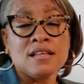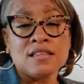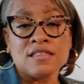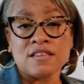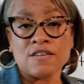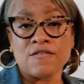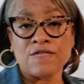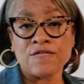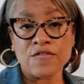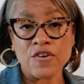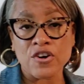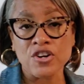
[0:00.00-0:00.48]
the
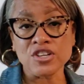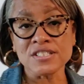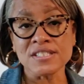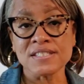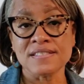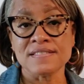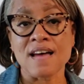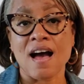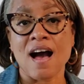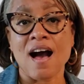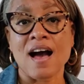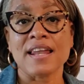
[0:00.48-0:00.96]

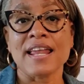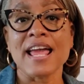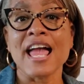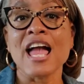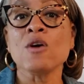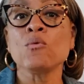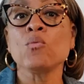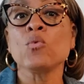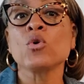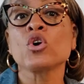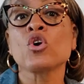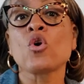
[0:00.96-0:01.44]
first dot
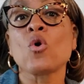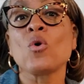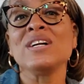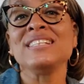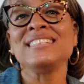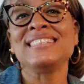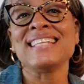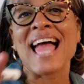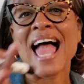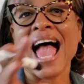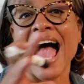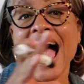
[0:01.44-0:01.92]
and we're going
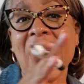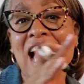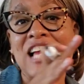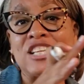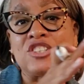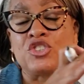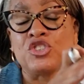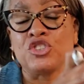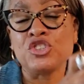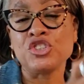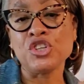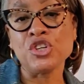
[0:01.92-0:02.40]
to
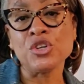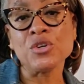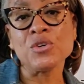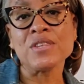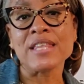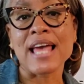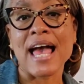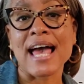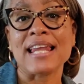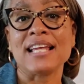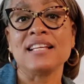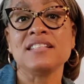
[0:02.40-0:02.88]
add to
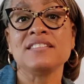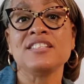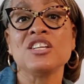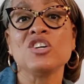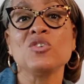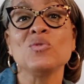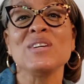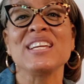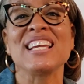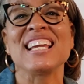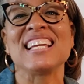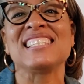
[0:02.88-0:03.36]
that
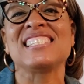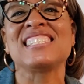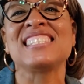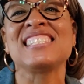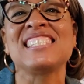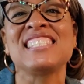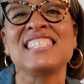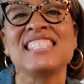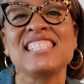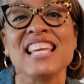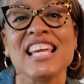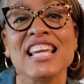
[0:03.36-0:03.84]
until we get
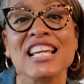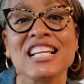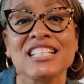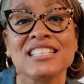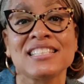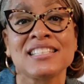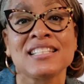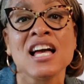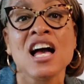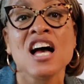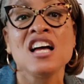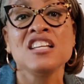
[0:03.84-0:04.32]
6
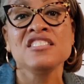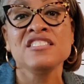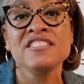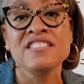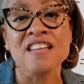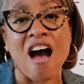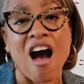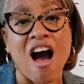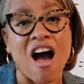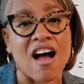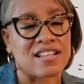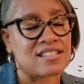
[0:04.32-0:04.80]

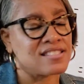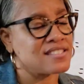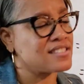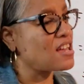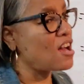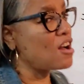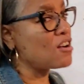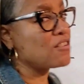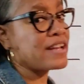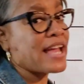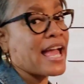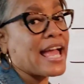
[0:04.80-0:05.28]
dots,
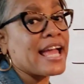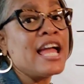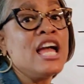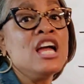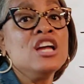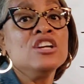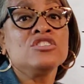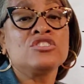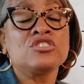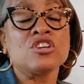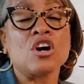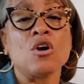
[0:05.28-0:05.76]
okay?
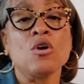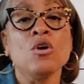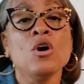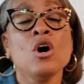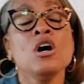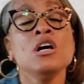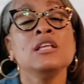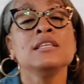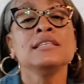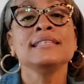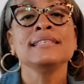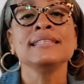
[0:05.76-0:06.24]
So
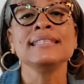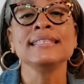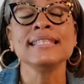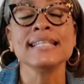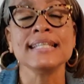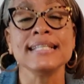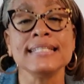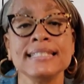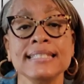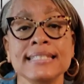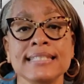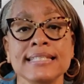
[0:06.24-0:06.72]

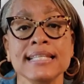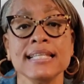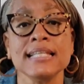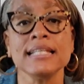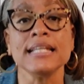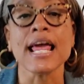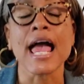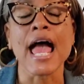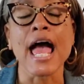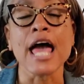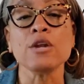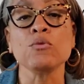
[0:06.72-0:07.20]
listen
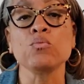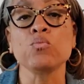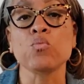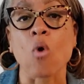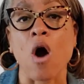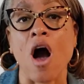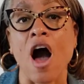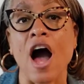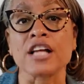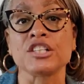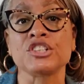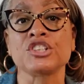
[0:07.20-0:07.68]
and
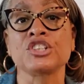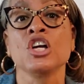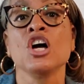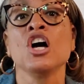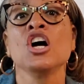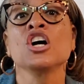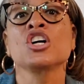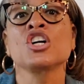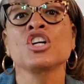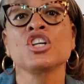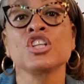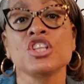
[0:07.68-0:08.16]
watch
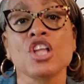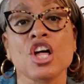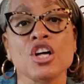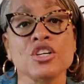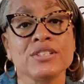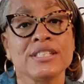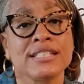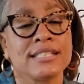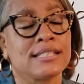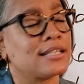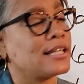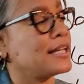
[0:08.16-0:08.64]

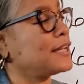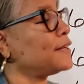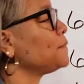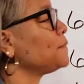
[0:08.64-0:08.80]
closely.